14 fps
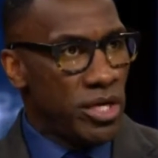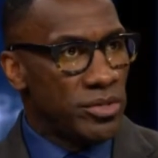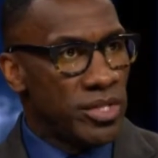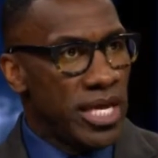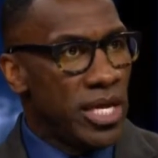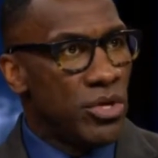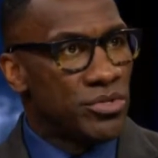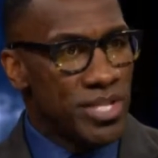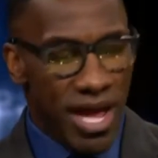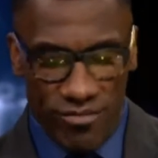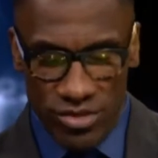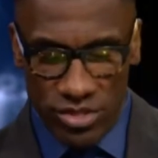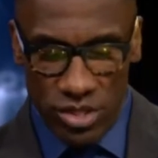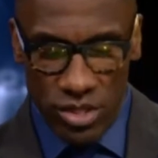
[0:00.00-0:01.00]
the Eagles
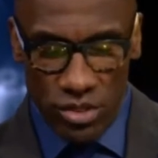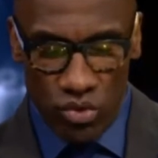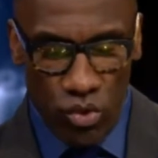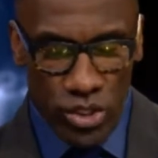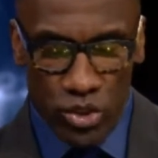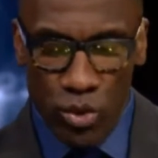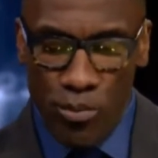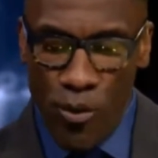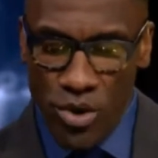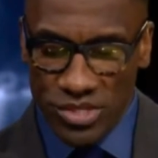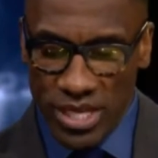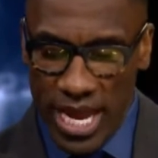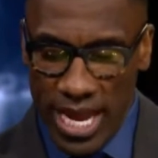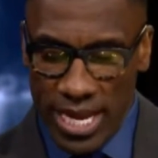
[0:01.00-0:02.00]
average 22 points
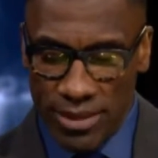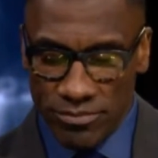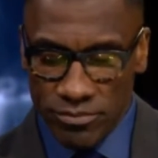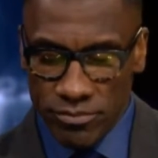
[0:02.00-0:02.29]
a game.